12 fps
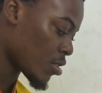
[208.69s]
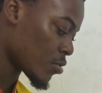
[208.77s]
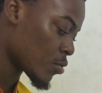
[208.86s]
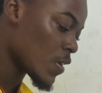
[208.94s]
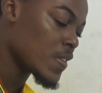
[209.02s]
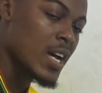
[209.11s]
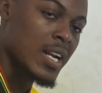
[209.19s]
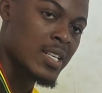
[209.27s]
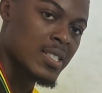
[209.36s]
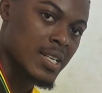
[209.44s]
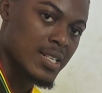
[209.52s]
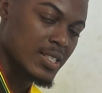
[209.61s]
So if the other
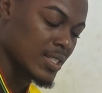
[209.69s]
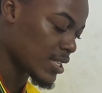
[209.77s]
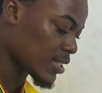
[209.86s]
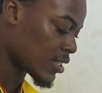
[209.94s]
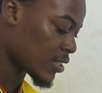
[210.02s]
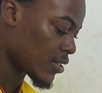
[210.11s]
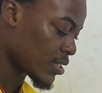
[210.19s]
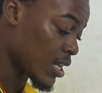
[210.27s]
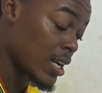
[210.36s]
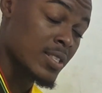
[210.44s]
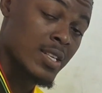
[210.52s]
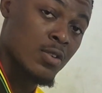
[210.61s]
side is 90 degrees, the
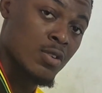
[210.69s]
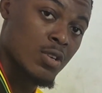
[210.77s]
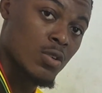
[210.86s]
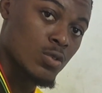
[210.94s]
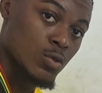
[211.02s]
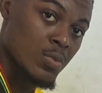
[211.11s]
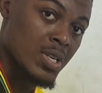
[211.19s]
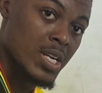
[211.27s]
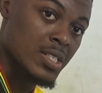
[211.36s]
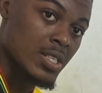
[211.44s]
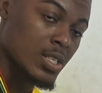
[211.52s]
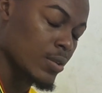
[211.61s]
other side will also be
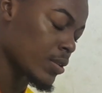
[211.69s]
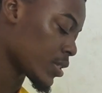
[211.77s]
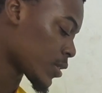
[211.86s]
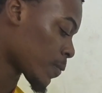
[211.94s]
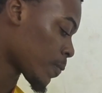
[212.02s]
90 degrees.